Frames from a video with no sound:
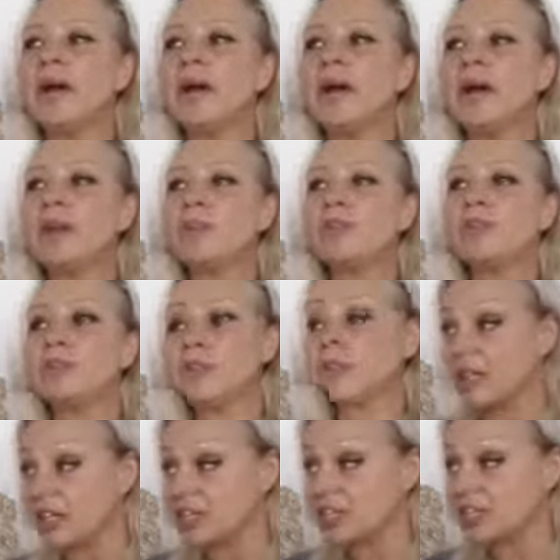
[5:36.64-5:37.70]
I was in a
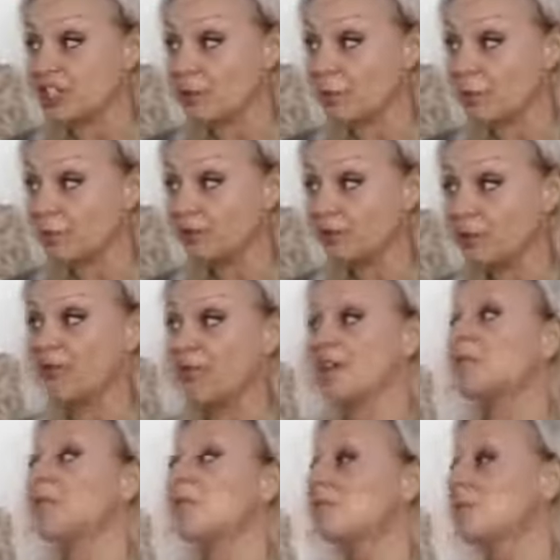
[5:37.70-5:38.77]
relationship. So I'd
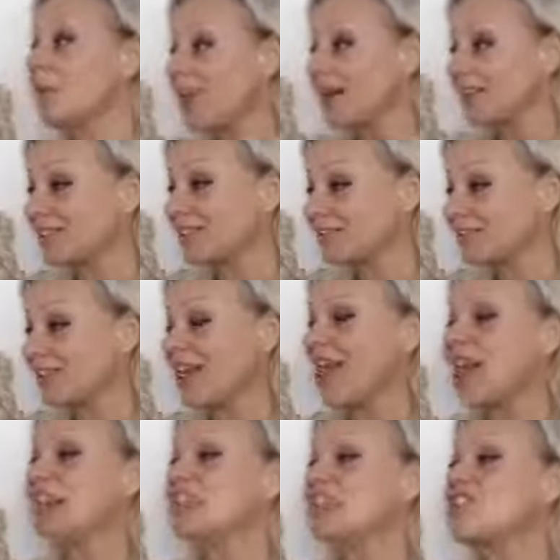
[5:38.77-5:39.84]
found this man
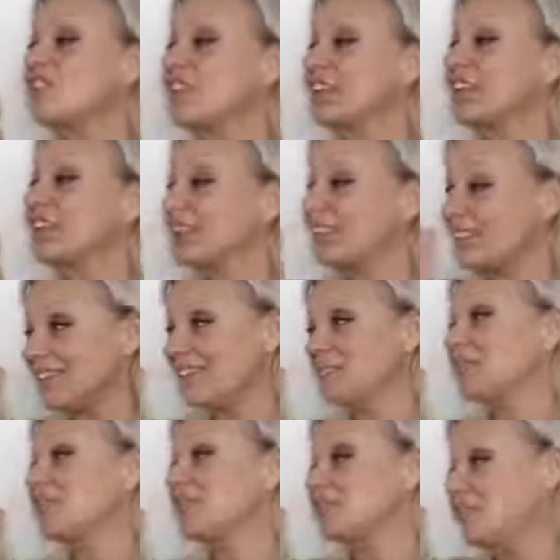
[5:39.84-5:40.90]
and actually felt like this
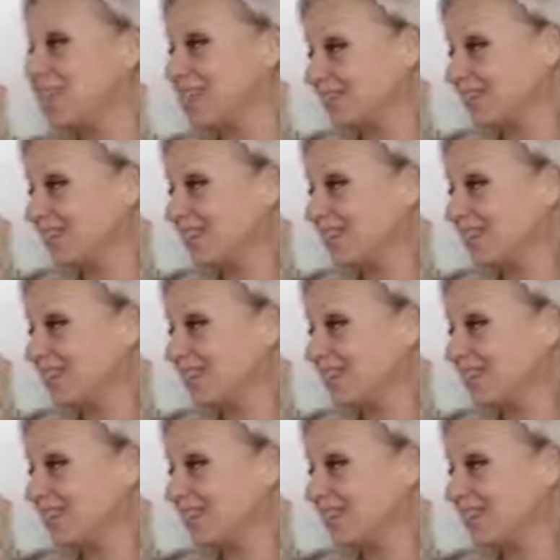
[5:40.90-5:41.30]
was the one.